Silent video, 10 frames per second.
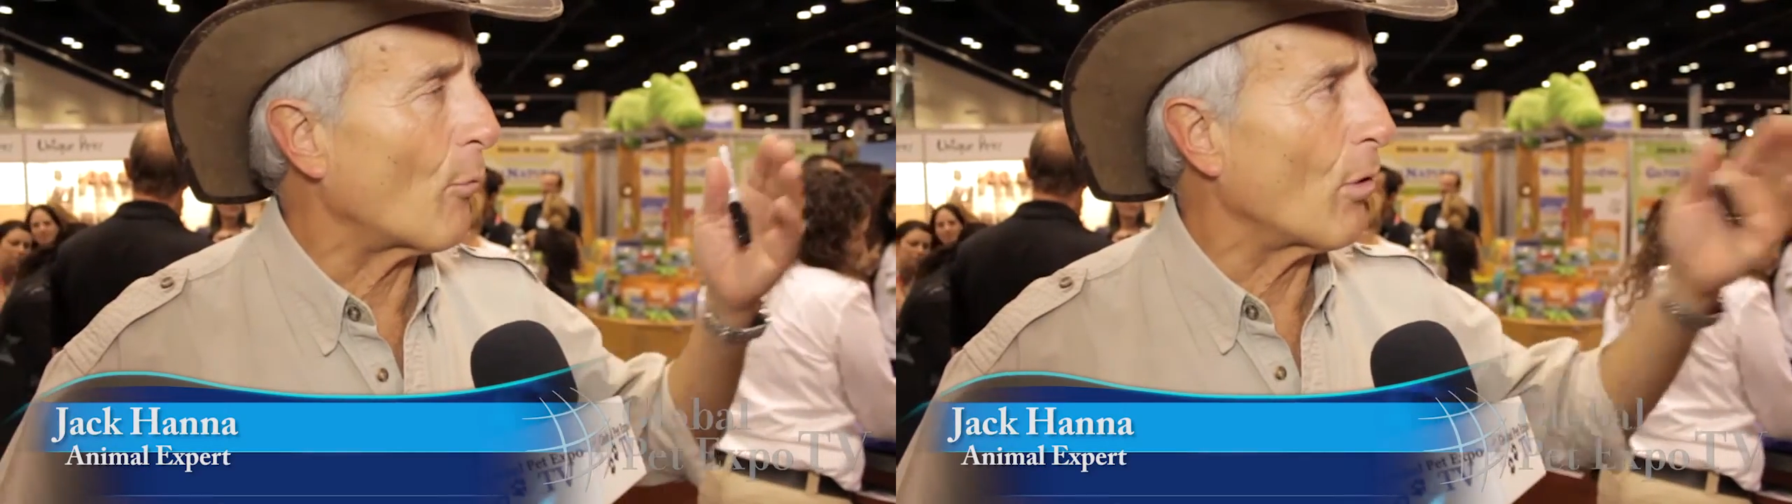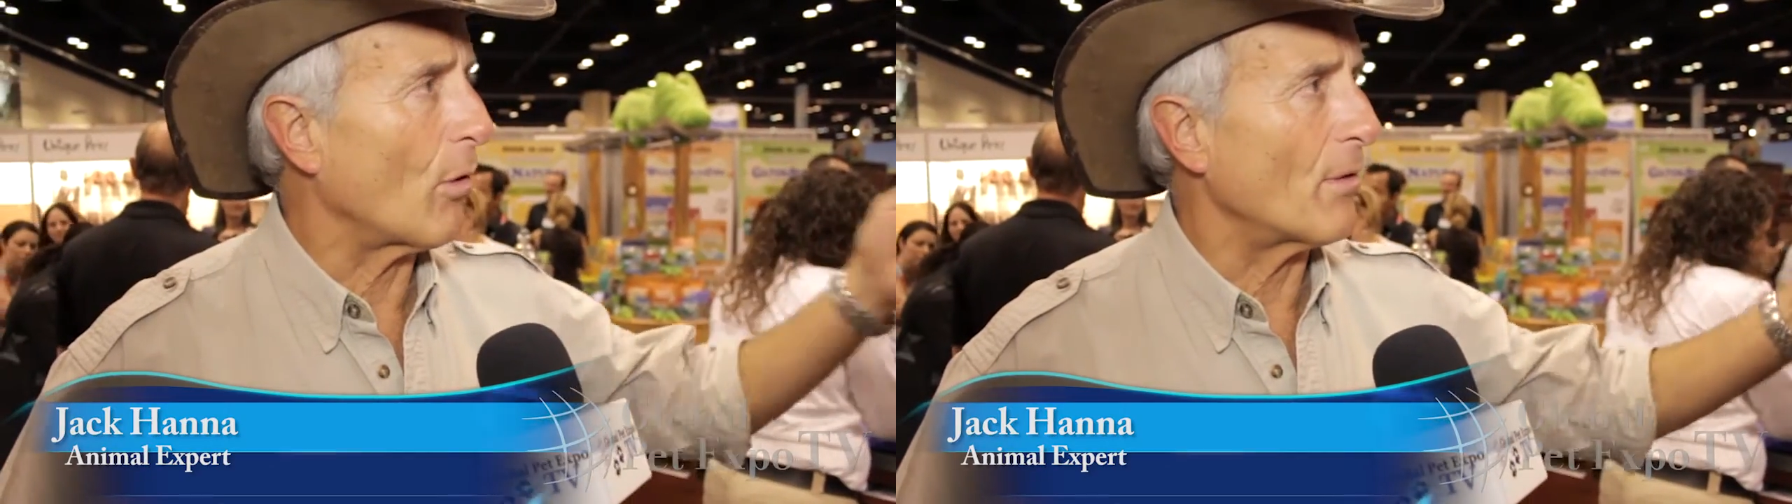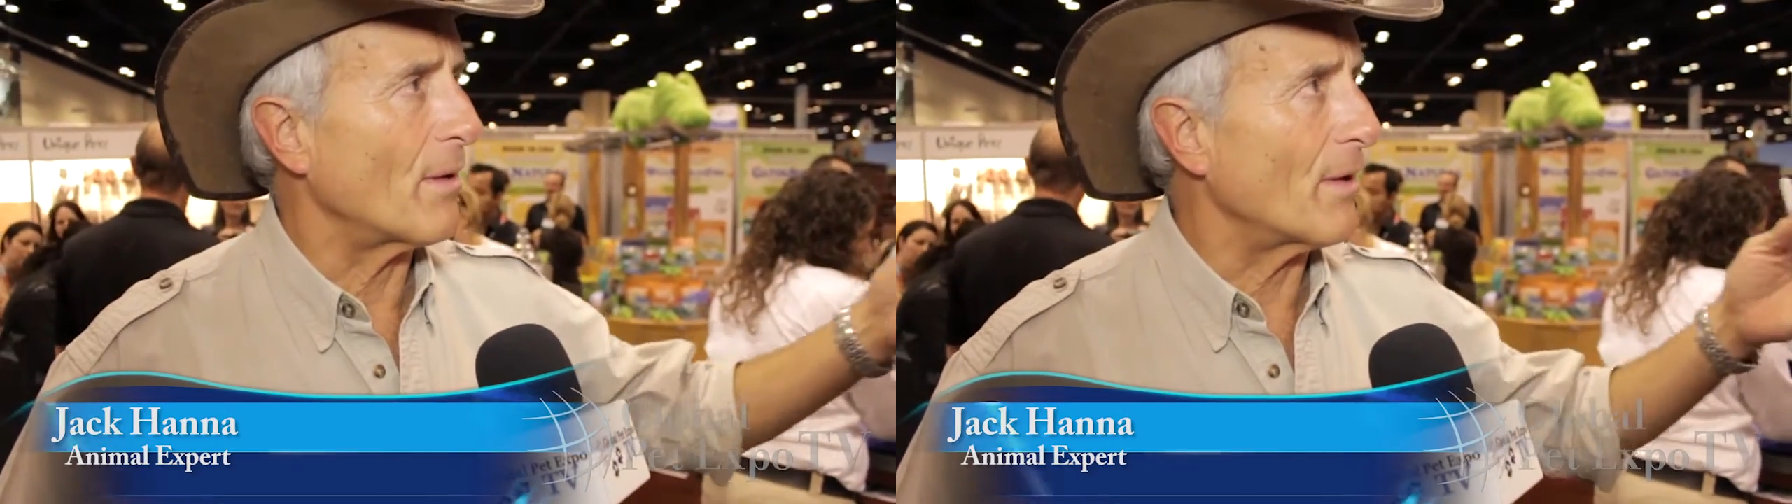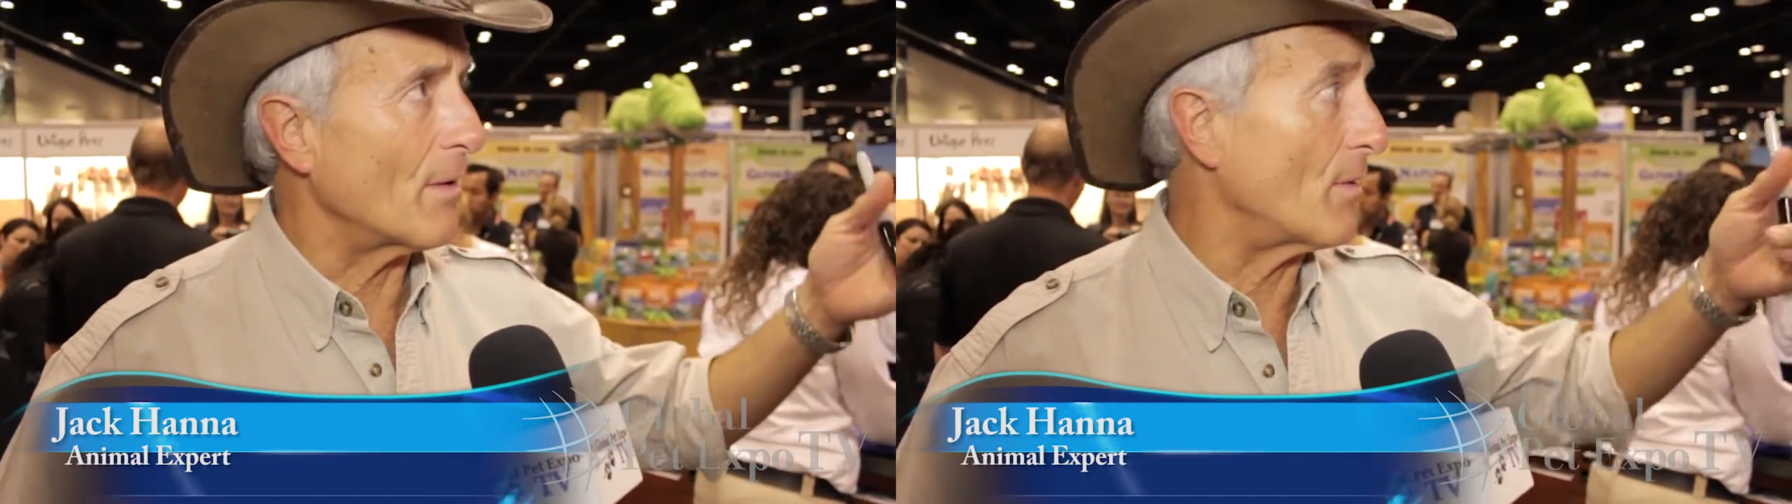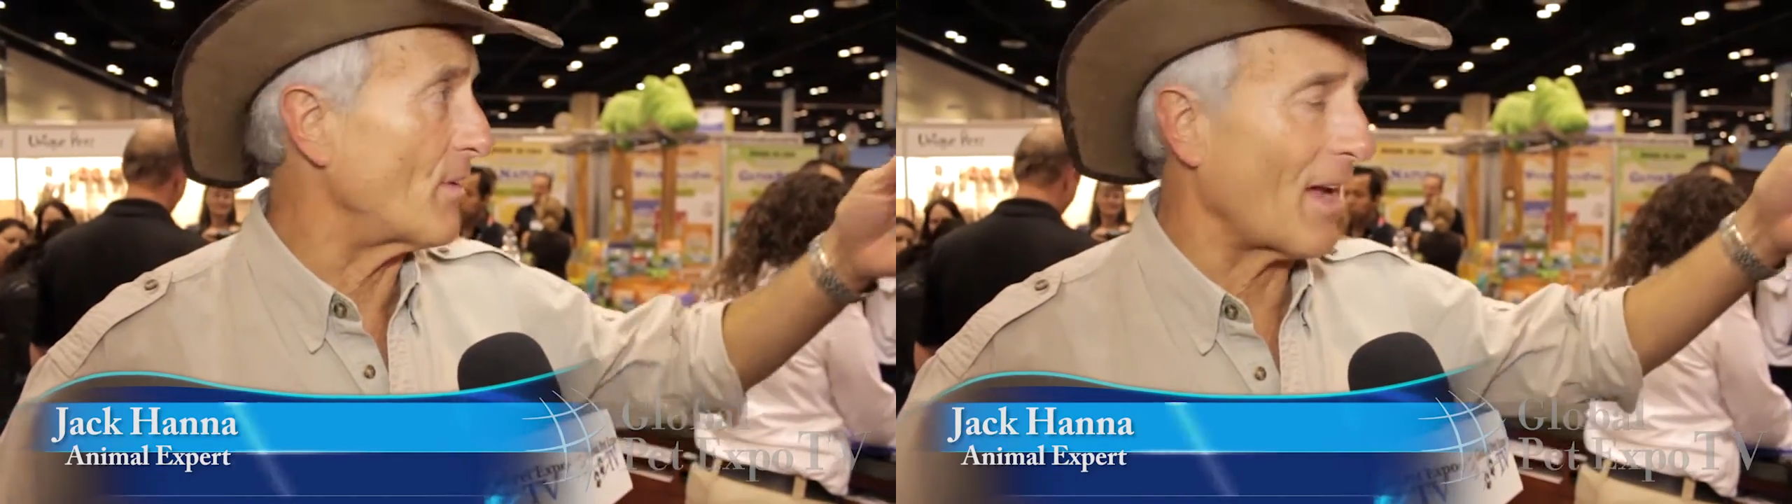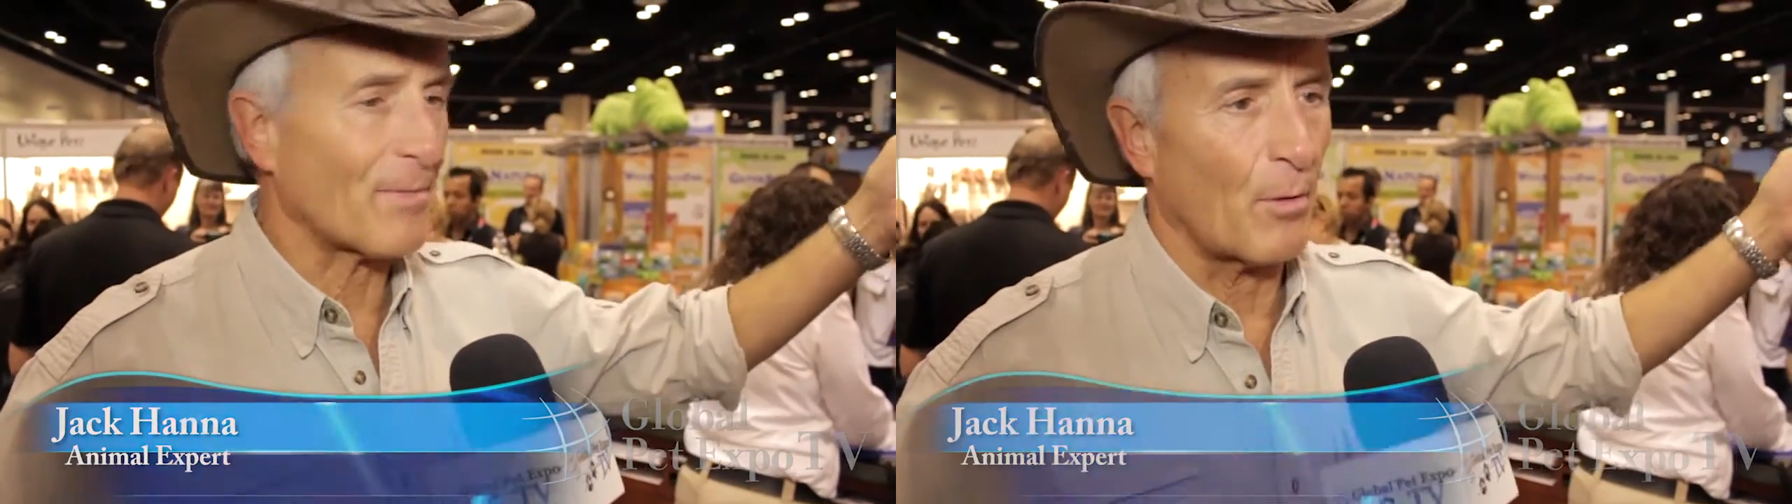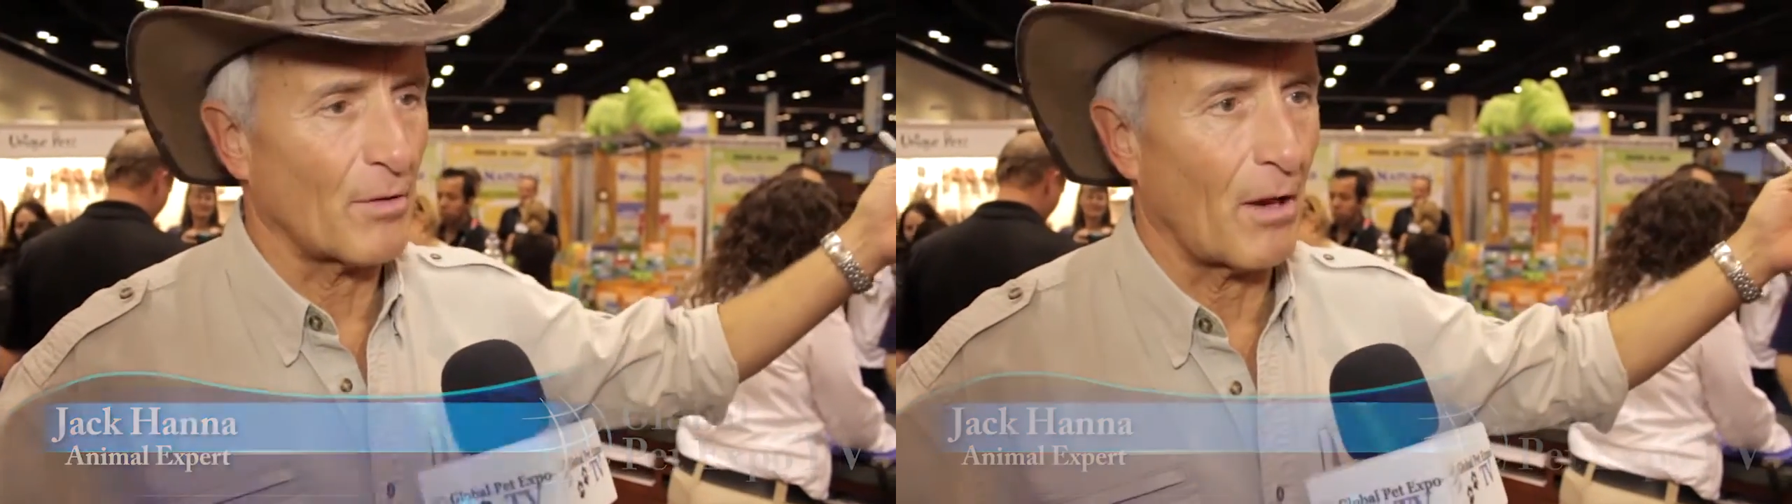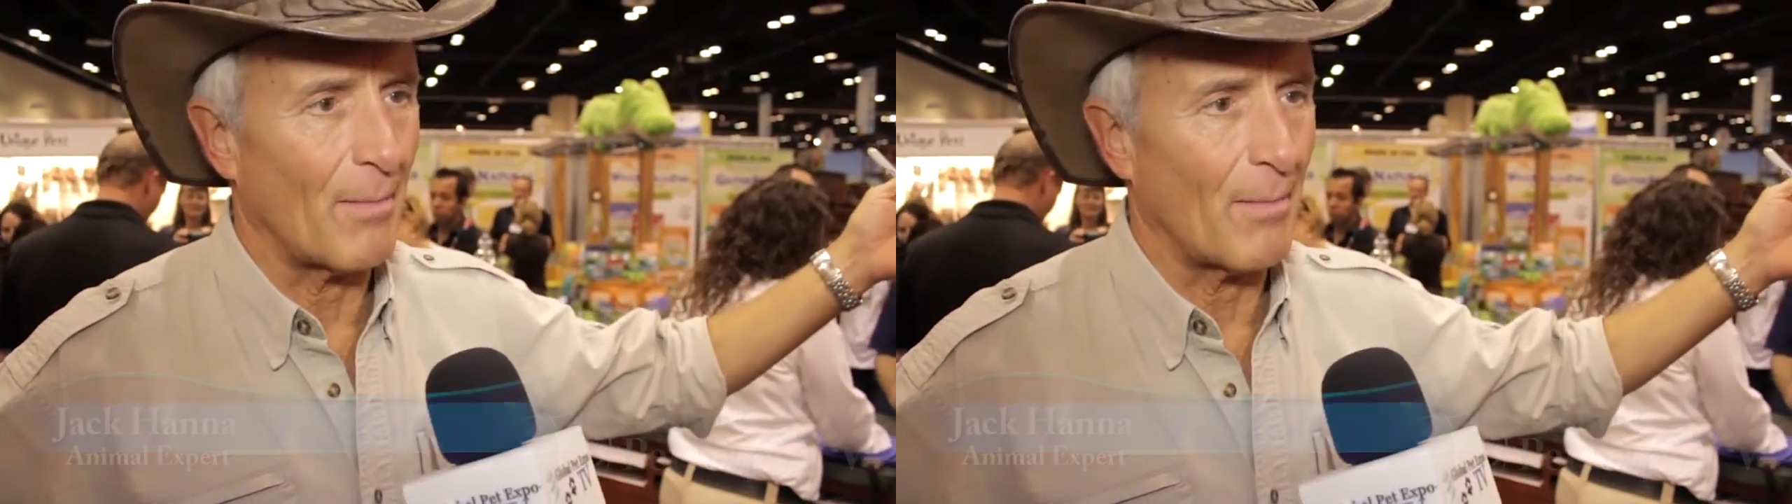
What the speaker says: world, this expo is all